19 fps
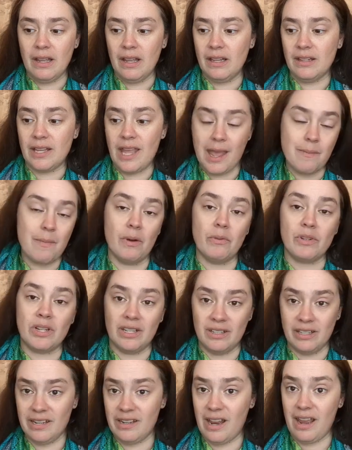it came out
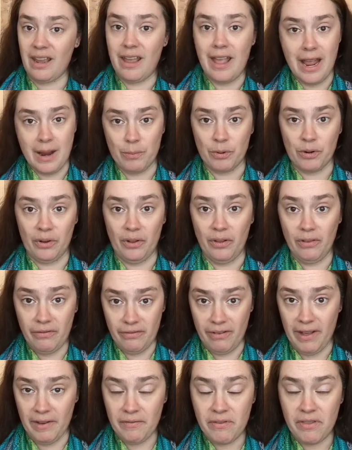today, April
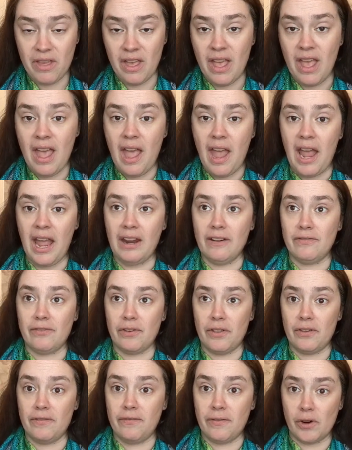5th. And for
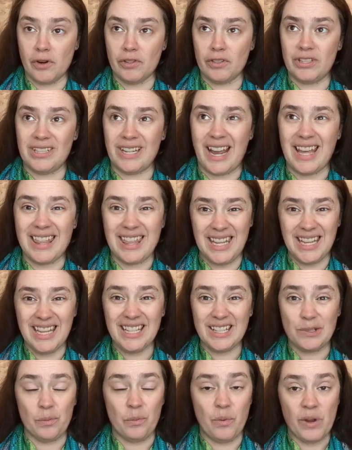the first, I think
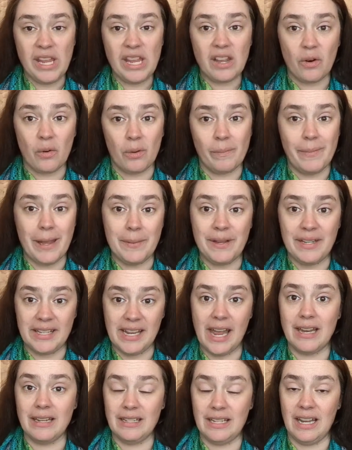it's week or maybe
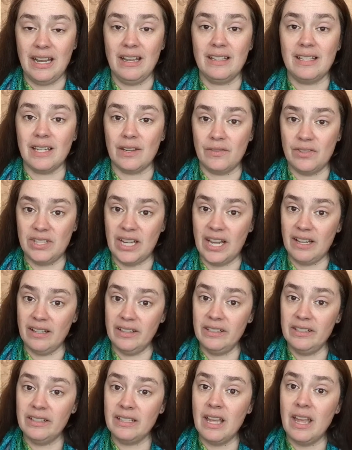10 days of
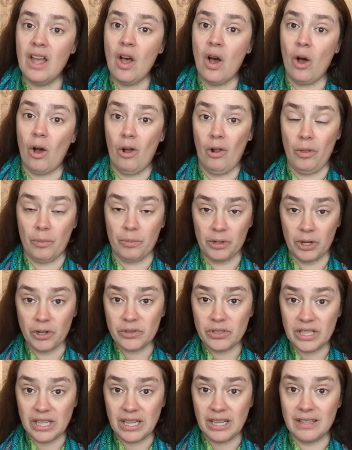sales, all the
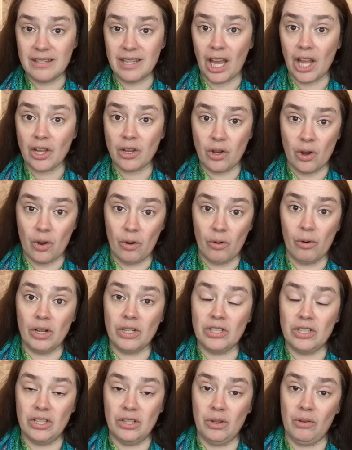proceeds go
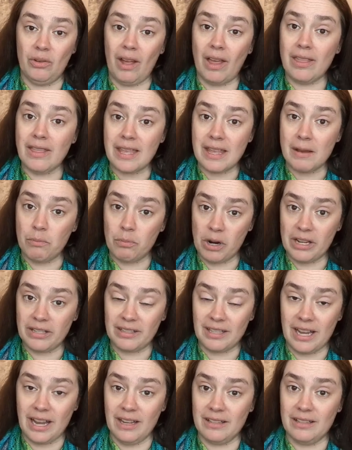to the Breast
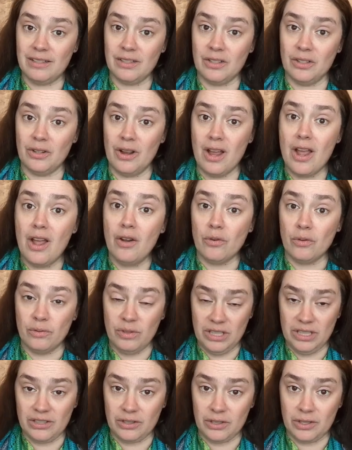Cancer
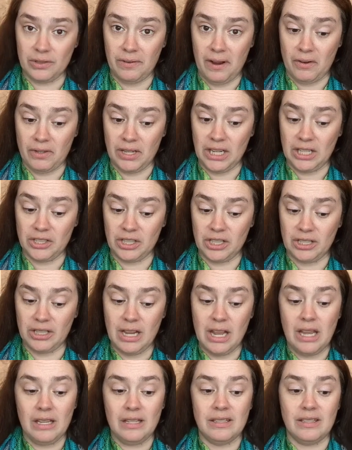Research Foundation.
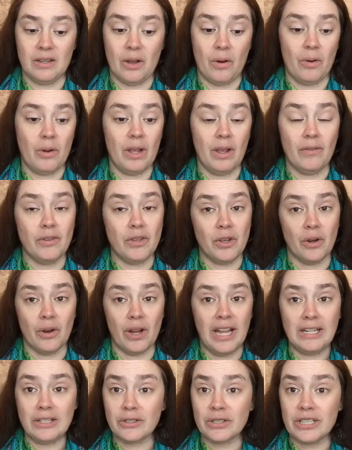So if you're
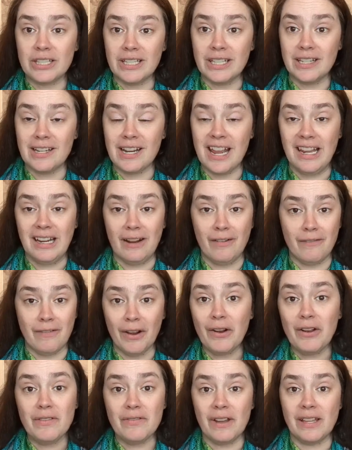interested in a
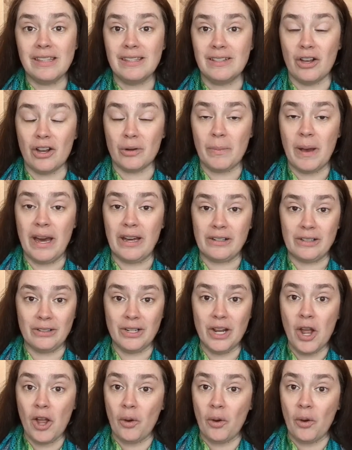very fun sock pattern